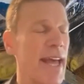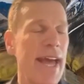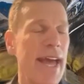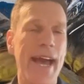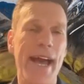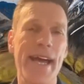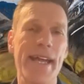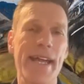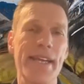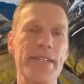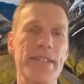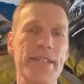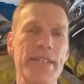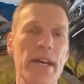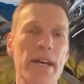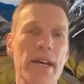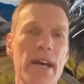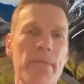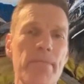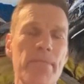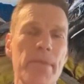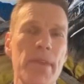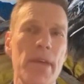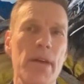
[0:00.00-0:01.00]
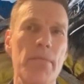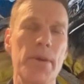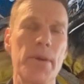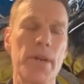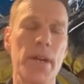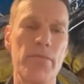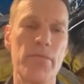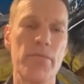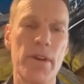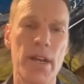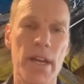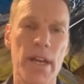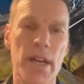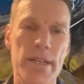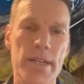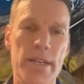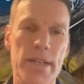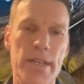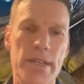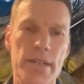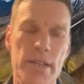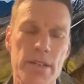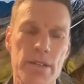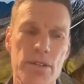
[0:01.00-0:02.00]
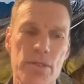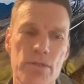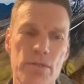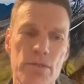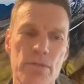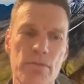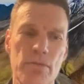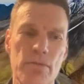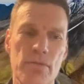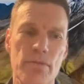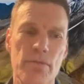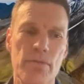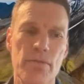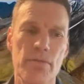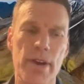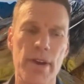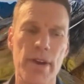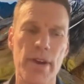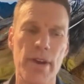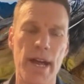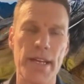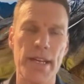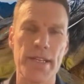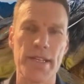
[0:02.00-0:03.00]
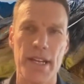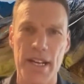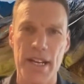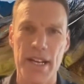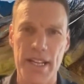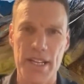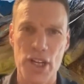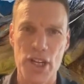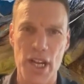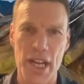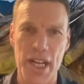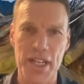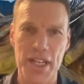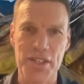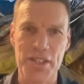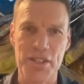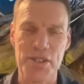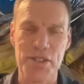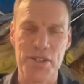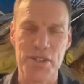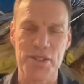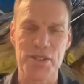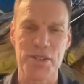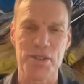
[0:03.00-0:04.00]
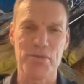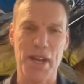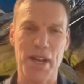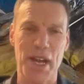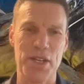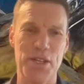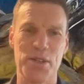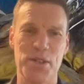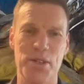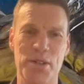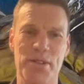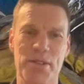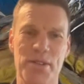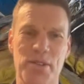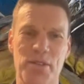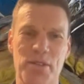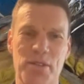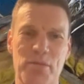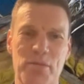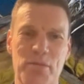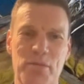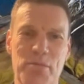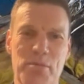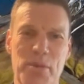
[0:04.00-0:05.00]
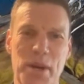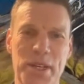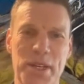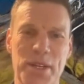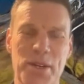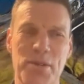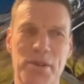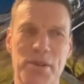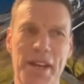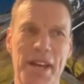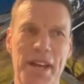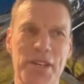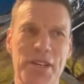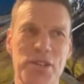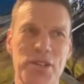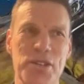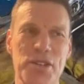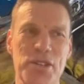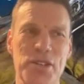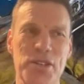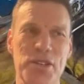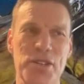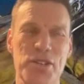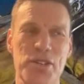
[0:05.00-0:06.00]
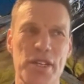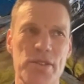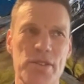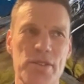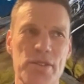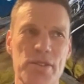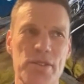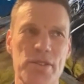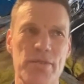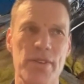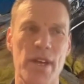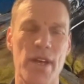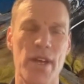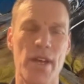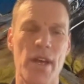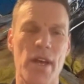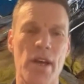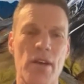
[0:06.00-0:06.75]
And but I realized that to radically change direction of my career, I couldn't just sort of